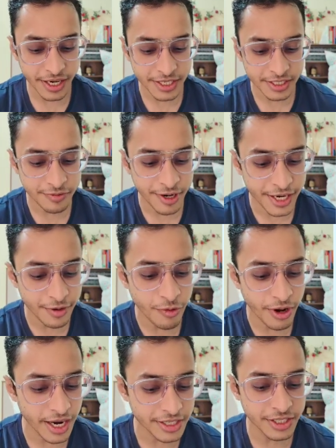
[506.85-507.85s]
it is waiting
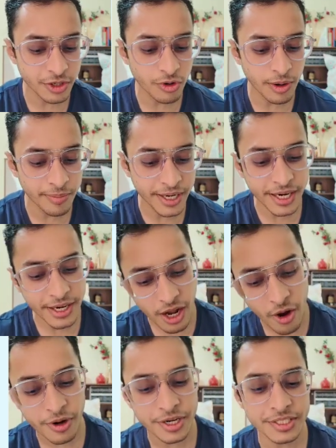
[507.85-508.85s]
for action to complete, and
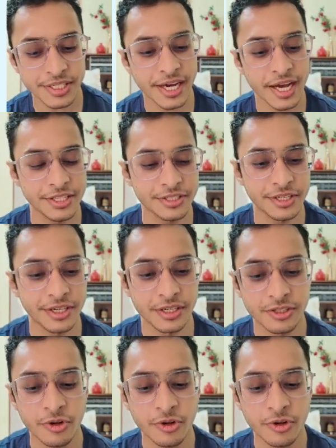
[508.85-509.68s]
now it is AI's turn.